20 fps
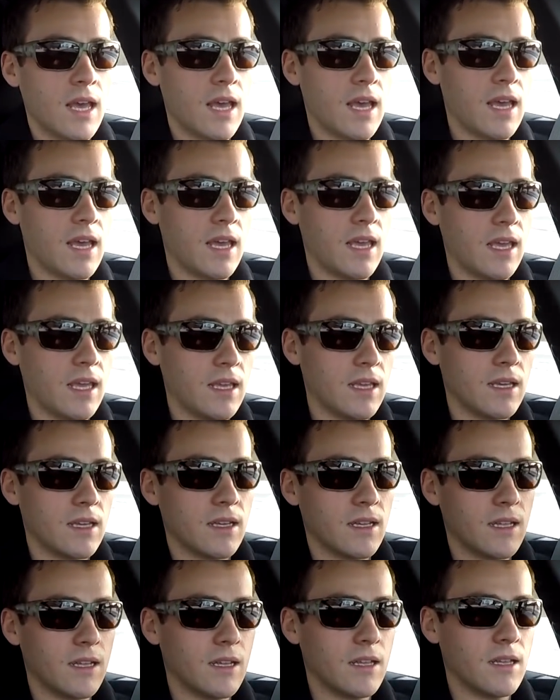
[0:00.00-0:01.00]
a
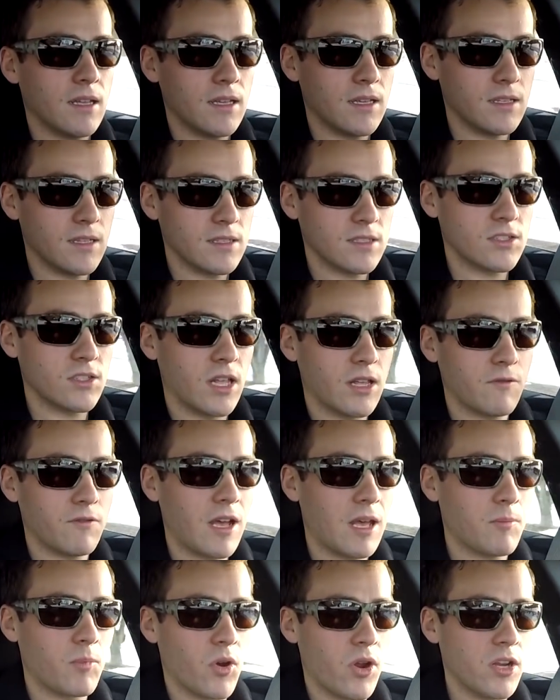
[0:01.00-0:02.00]
slight
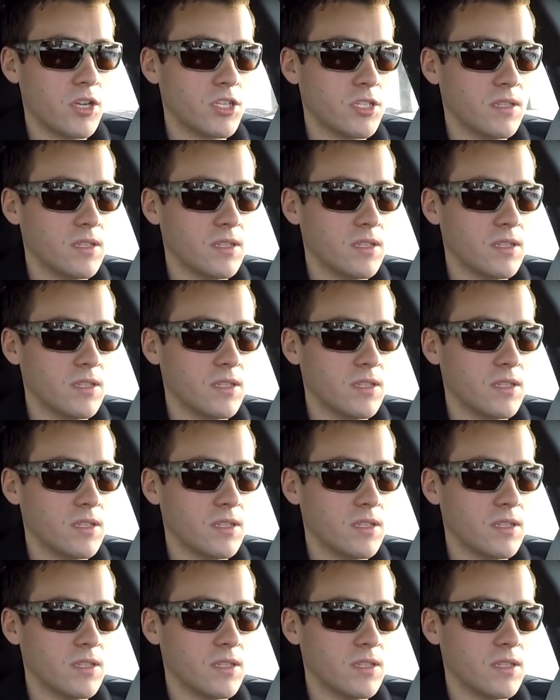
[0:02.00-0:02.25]
vibration in the